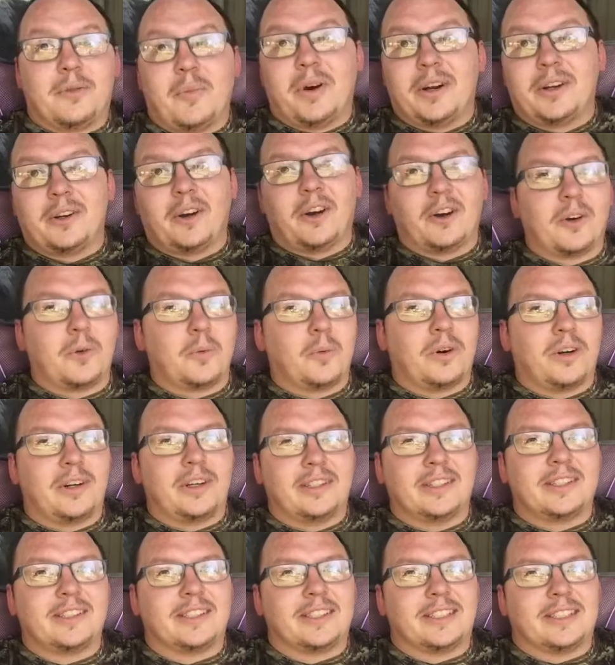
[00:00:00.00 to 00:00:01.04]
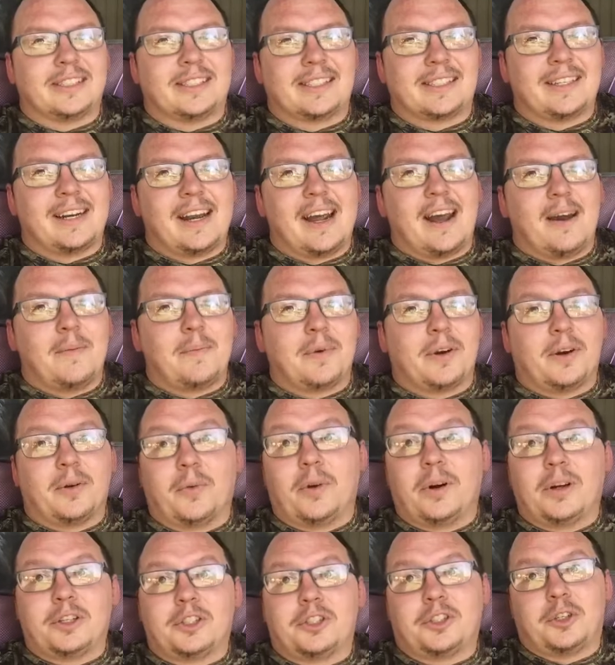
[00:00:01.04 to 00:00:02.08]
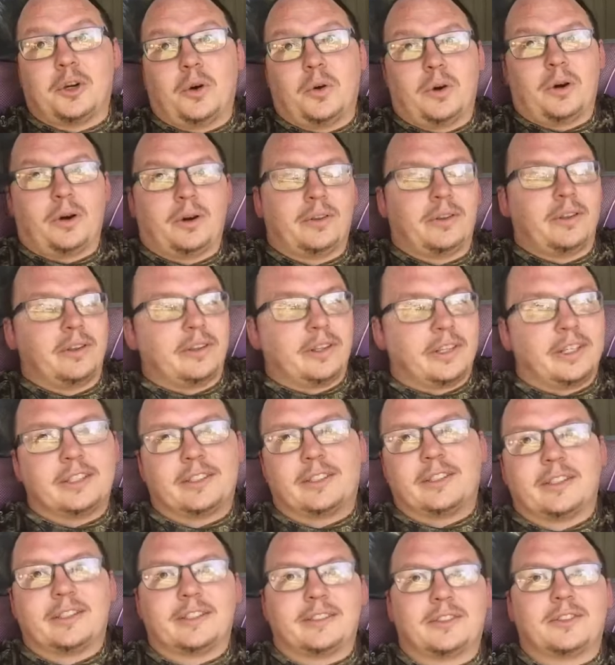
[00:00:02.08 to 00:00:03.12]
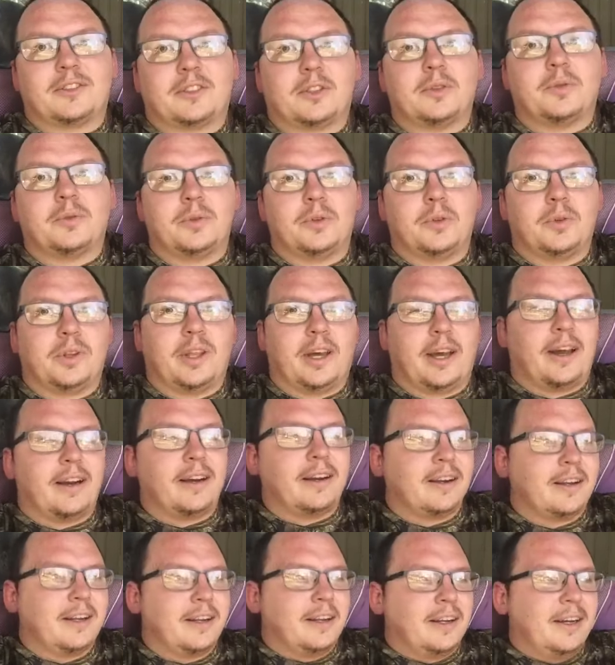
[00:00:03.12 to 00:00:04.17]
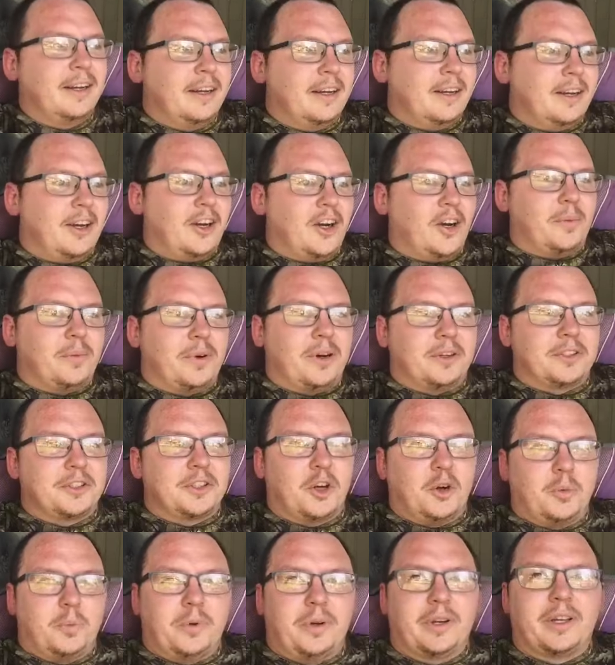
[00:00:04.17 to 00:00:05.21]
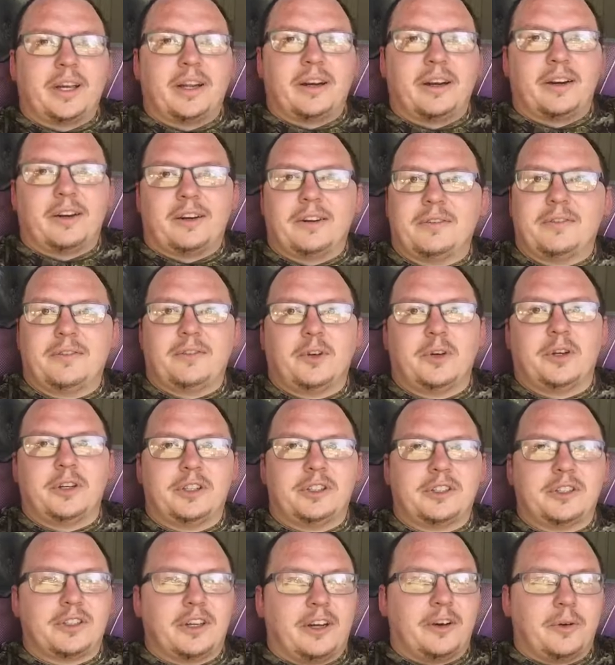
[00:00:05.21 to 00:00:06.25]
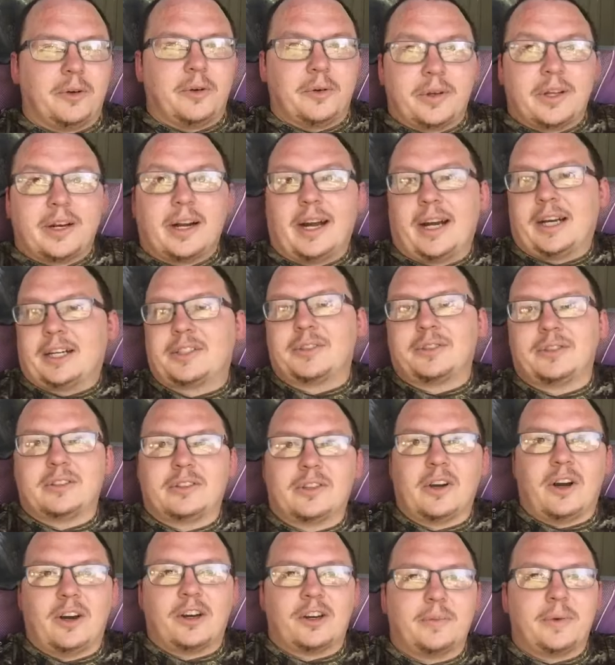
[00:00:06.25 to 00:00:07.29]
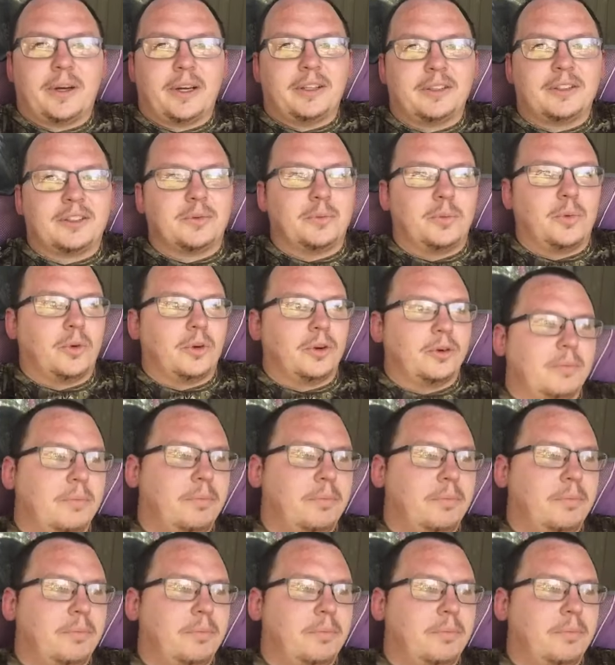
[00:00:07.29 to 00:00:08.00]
My daughter wanted to see it snap, and I wanted to show her that these things do that. And I was hoping to get it on footage so that way we could actually talk about it some more.